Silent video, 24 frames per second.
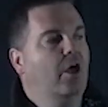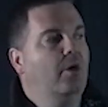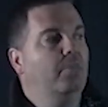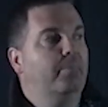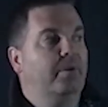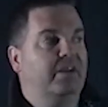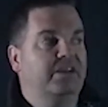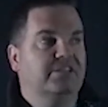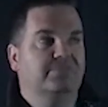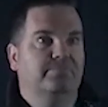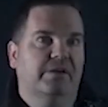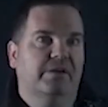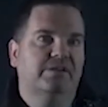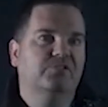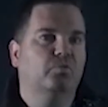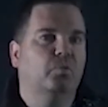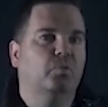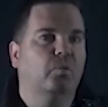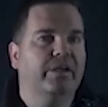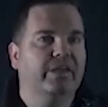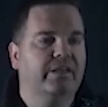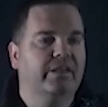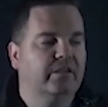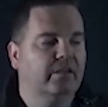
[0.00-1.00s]
But it's much
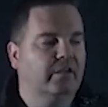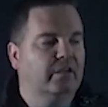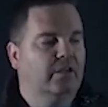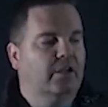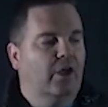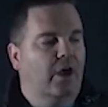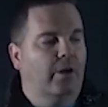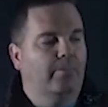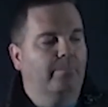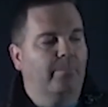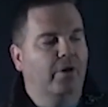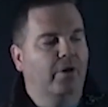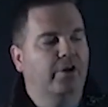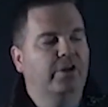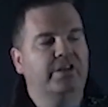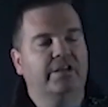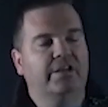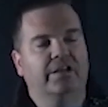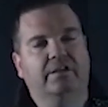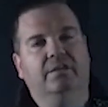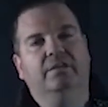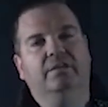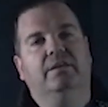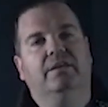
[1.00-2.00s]
weaker.
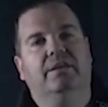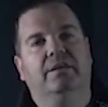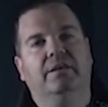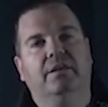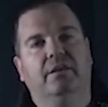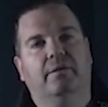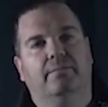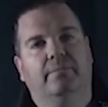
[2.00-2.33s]
Ammonia here,